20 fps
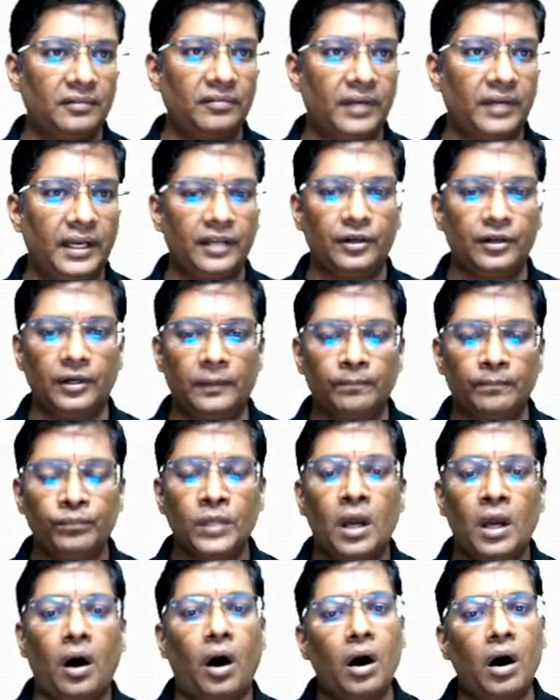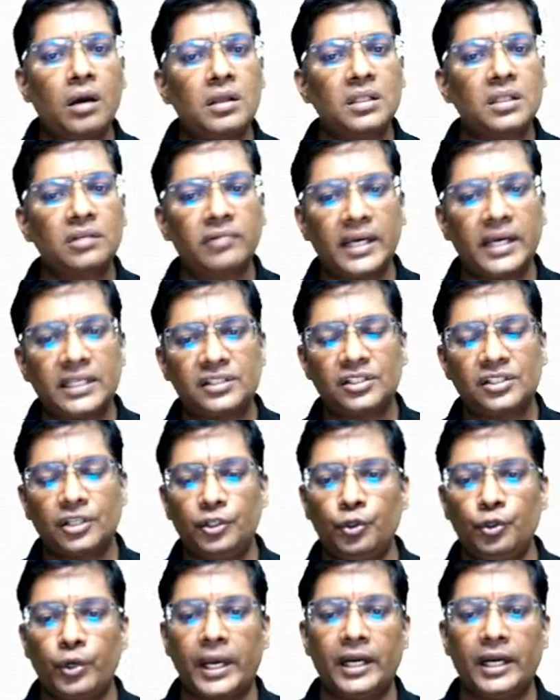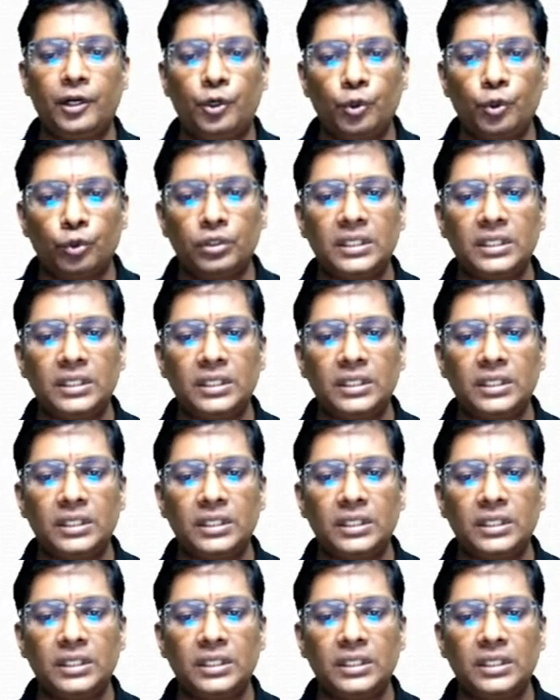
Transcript: very good. Or otherwise you can do